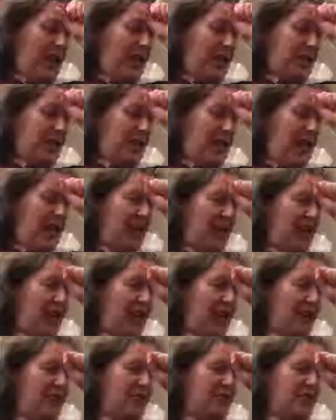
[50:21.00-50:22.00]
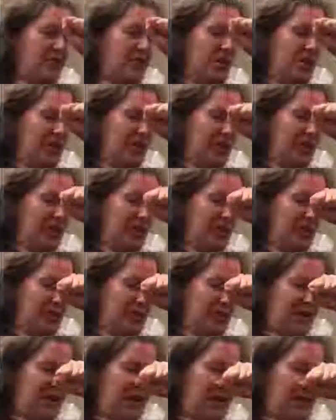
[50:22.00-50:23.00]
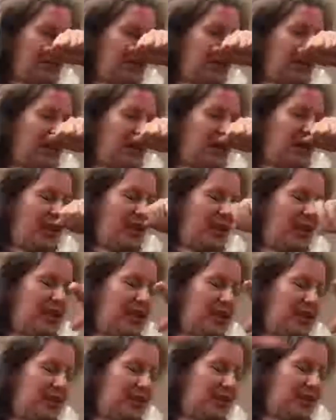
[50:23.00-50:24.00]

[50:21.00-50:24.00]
that energy is settling in,